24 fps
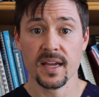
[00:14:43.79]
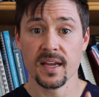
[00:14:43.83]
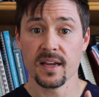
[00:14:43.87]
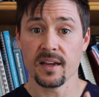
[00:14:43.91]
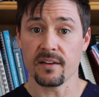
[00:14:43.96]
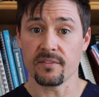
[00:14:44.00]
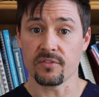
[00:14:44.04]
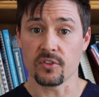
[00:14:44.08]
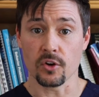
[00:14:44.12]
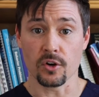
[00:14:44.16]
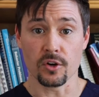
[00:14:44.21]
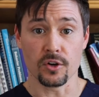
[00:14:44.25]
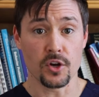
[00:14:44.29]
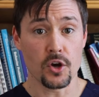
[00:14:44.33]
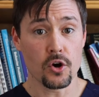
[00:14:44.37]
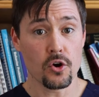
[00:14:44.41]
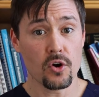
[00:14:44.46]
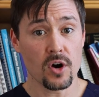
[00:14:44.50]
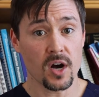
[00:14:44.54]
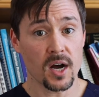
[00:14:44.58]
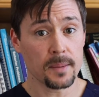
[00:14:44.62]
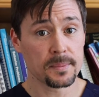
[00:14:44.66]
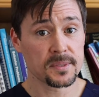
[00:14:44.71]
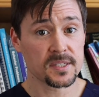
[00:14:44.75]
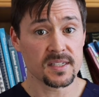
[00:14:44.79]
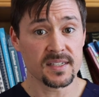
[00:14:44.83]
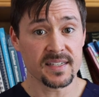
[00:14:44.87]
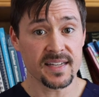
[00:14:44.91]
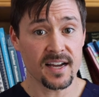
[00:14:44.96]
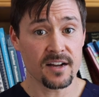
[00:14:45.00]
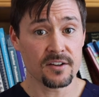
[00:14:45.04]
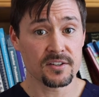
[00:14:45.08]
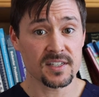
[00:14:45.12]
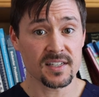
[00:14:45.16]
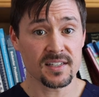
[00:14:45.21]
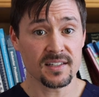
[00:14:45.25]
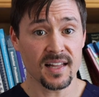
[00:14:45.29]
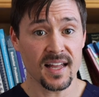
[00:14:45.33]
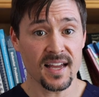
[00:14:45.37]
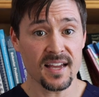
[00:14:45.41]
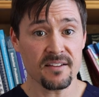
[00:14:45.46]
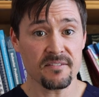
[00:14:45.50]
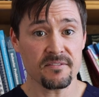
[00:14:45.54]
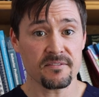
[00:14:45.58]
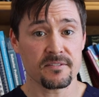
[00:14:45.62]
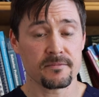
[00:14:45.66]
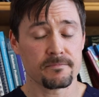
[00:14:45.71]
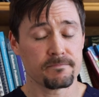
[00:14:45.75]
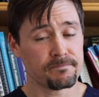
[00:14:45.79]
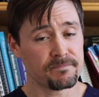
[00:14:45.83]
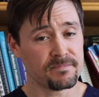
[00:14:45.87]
if there are no ups and downs in life,